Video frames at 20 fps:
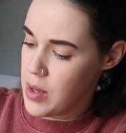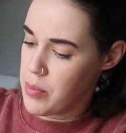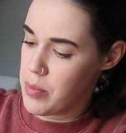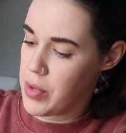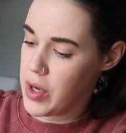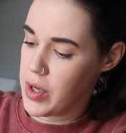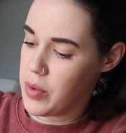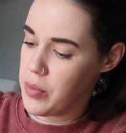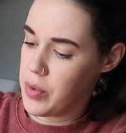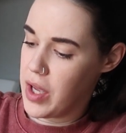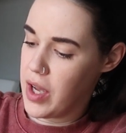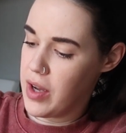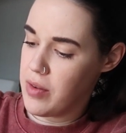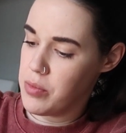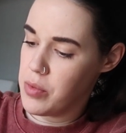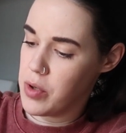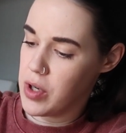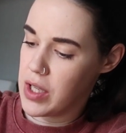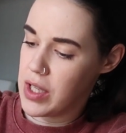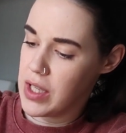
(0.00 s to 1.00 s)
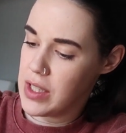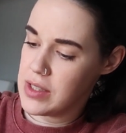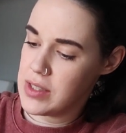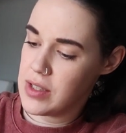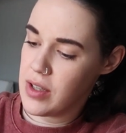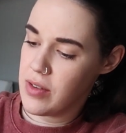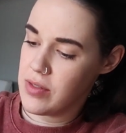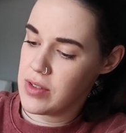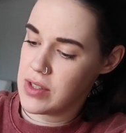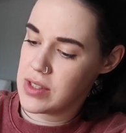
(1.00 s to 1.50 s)
but we have more kids
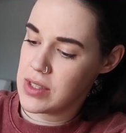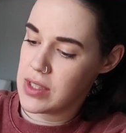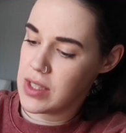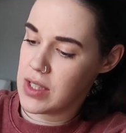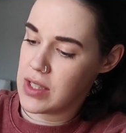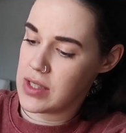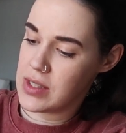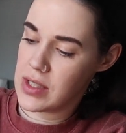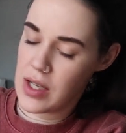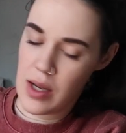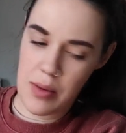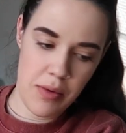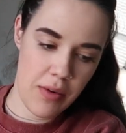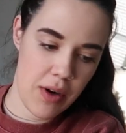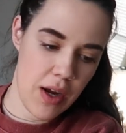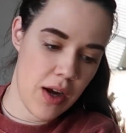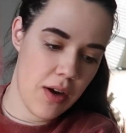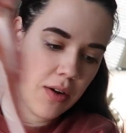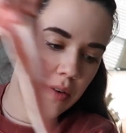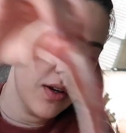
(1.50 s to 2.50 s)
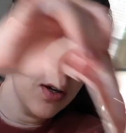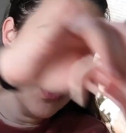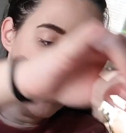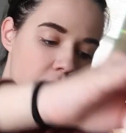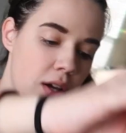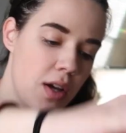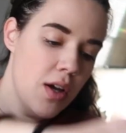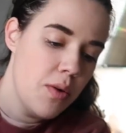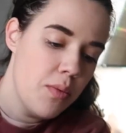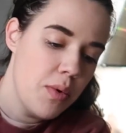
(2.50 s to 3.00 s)
obviously this time around.
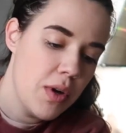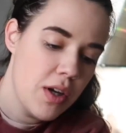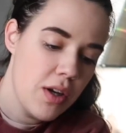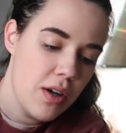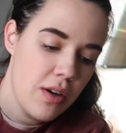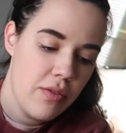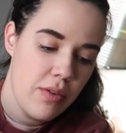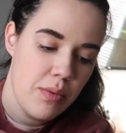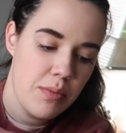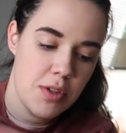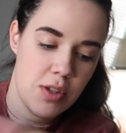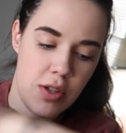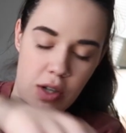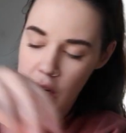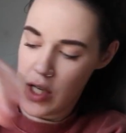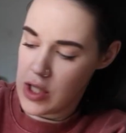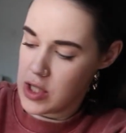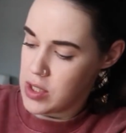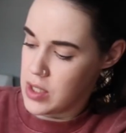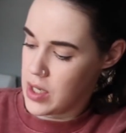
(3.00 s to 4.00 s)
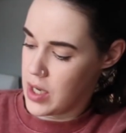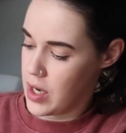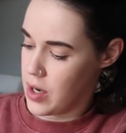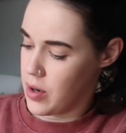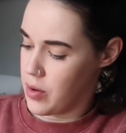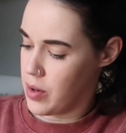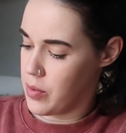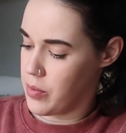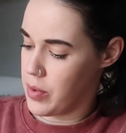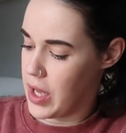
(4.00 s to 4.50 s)
We cook from scratch
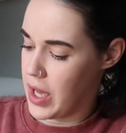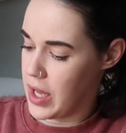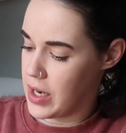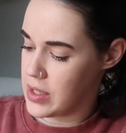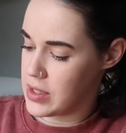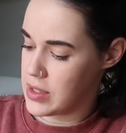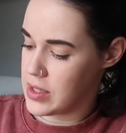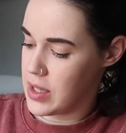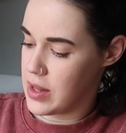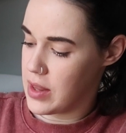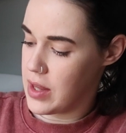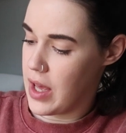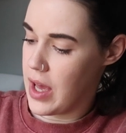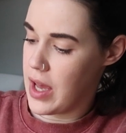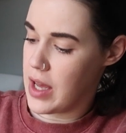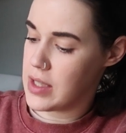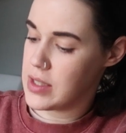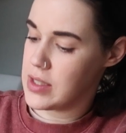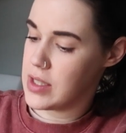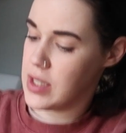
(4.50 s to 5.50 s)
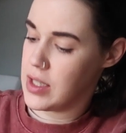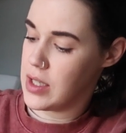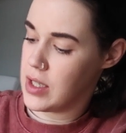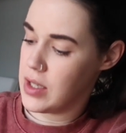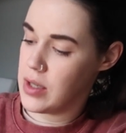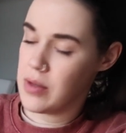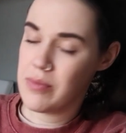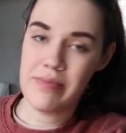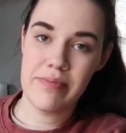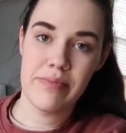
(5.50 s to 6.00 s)
now, and we hadn't done that
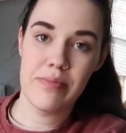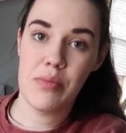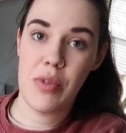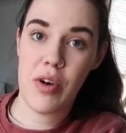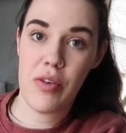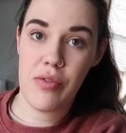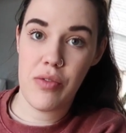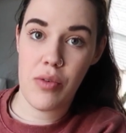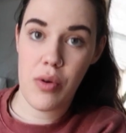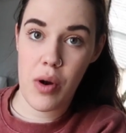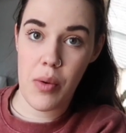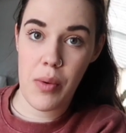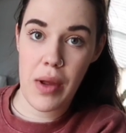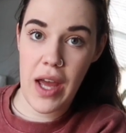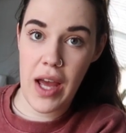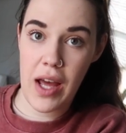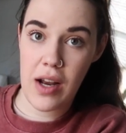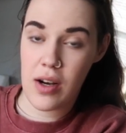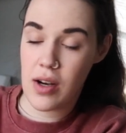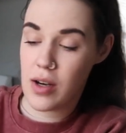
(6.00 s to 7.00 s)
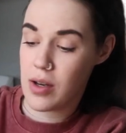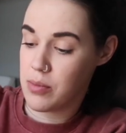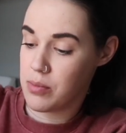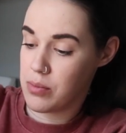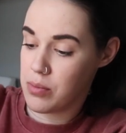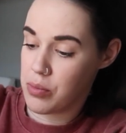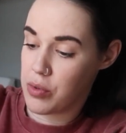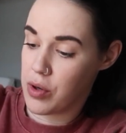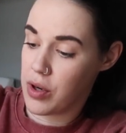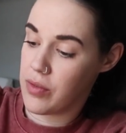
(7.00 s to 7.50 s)
before we had our
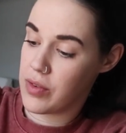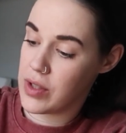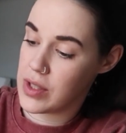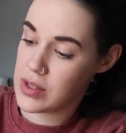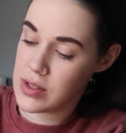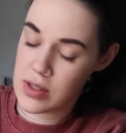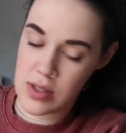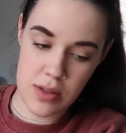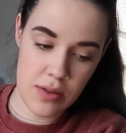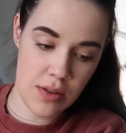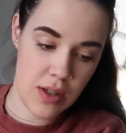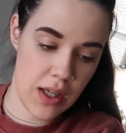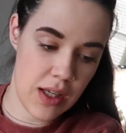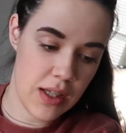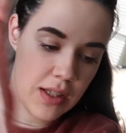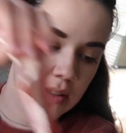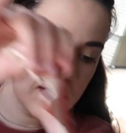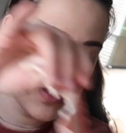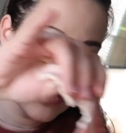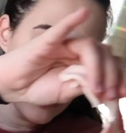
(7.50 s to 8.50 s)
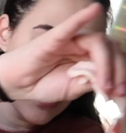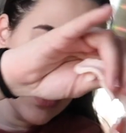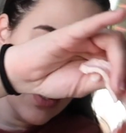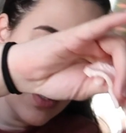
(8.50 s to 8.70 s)
previous 2 kids.